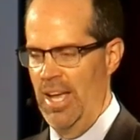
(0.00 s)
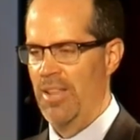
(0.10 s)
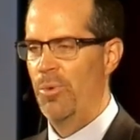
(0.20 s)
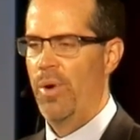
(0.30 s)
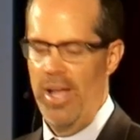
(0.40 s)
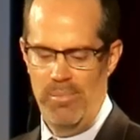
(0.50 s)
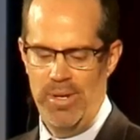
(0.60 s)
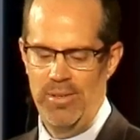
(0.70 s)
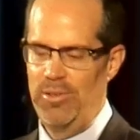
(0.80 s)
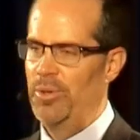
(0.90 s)
And the way I'm
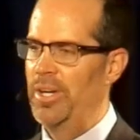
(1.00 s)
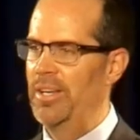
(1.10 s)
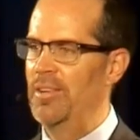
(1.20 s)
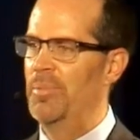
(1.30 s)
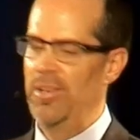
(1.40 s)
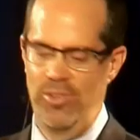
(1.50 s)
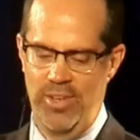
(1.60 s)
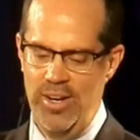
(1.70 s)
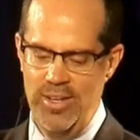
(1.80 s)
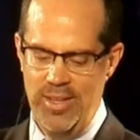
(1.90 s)
going to do it is by
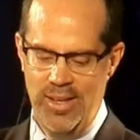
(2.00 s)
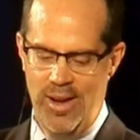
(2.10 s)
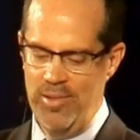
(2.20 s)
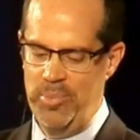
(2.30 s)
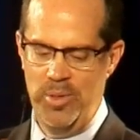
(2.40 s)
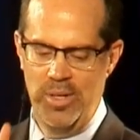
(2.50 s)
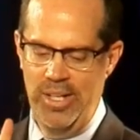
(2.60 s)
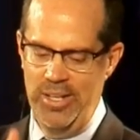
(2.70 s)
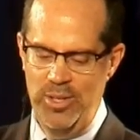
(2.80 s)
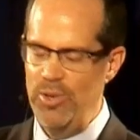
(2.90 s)
sharing the gospel,
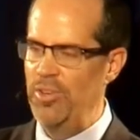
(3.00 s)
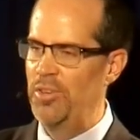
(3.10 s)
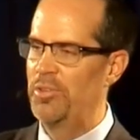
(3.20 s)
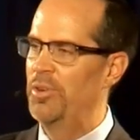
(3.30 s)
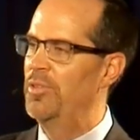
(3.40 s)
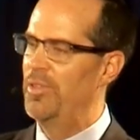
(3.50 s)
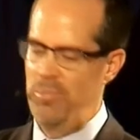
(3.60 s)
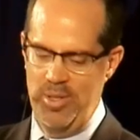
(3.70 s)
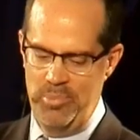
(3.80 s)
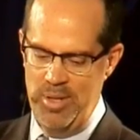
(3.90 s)
using truth to
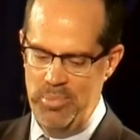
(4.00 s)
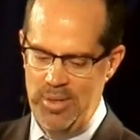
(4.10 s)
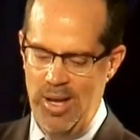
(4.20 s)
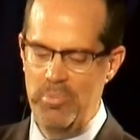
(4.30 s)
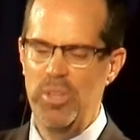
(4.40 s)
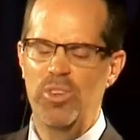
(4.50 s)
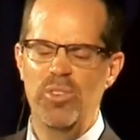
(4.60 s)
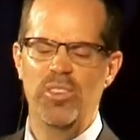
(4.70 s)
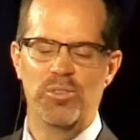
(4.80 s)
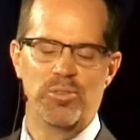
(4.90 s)
build people up, and
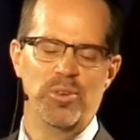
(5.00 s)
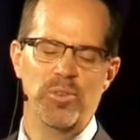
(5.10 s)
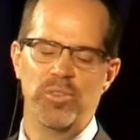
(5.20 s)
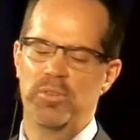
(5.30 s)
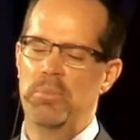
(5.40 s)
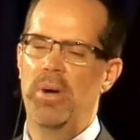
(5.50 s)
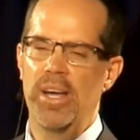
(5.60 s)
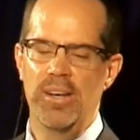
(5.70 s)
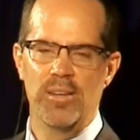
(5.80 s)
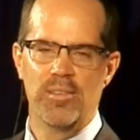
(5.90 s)
using truth to
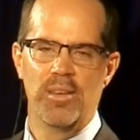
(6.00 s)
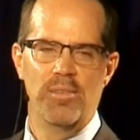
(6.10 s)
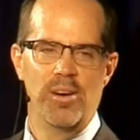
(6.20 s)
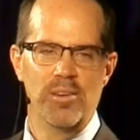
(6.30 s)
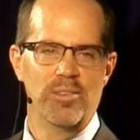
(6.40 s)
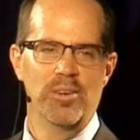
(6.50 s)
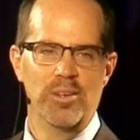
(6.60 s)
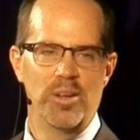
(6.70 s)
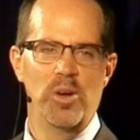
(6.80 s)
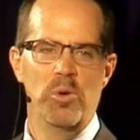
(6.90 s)
remind us of our
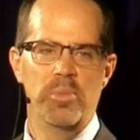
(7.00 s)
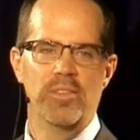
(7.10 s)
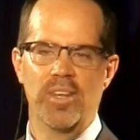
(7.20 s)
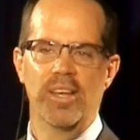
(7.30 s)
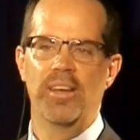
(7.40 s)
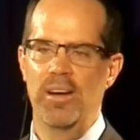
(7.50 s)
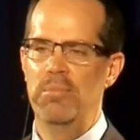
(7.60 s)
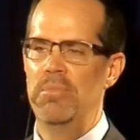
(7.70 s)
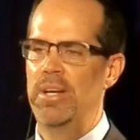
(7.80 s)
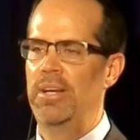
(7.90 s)
eternal hope that's going to come